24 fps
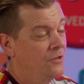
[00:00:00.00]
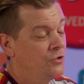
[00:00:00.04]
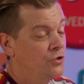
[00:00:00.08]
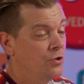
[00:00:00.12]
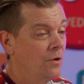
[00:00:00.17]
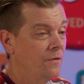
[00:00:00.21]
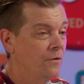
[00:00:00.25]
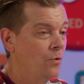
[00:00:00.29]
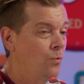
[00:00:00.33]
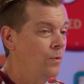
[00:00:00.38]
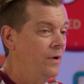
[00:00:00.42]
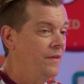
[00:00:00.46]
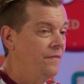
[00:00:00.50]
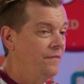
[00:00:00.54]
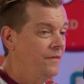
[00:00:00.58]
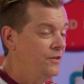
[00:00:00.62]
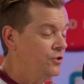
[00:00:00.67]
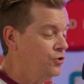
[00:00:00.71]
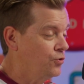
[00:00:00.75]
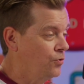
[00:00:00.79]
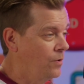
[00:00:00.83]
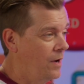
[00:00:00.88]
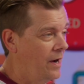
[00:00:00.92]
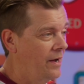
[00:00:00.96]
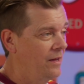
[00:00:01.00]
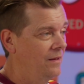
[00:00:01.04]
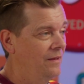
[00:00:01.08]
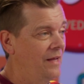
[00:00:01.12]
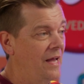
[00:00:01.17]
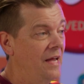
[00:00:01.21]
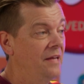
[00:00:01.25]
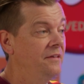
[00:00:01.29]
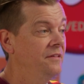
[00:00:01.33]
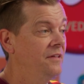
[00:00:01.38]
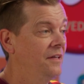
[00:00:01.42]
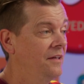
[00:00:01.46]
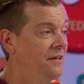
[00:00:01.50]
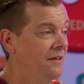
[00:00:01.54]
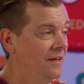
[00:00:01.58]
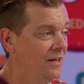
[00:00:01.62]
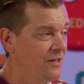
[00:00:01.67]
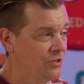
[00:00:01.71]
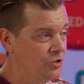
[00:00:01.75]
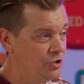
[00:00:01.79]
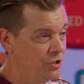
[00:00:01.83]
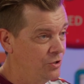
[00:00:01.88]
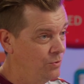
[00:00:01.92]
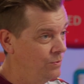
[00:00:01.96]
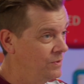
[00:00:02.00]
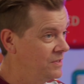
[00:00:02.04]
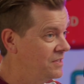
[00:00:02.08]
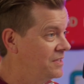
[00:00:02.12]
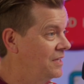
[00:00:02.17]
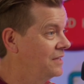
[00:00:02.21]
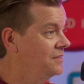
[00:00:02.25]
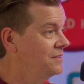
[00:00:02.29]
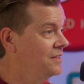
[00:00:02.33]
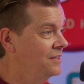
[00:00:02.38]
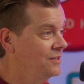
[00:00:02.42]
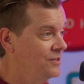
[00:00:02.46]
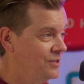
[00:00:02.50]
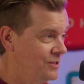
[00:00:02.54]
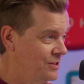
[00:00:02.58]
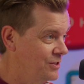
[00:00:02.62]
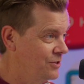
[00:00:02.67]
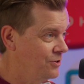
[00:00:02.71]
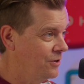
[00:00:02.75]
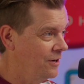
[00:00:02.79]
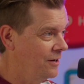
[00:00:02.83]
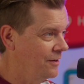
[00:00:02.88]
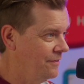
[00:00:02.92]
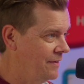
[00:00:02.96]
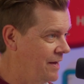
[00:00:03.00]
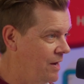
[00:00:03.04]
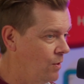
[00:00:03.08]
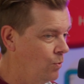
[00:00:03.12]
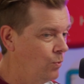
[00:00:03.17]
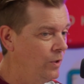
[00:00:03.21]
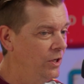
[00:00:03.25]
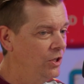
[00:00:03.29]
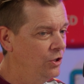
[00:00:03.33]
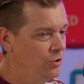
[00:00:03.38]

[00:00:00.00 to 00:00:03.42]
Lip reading: So that when the trial ended and she was sentenced and all of that,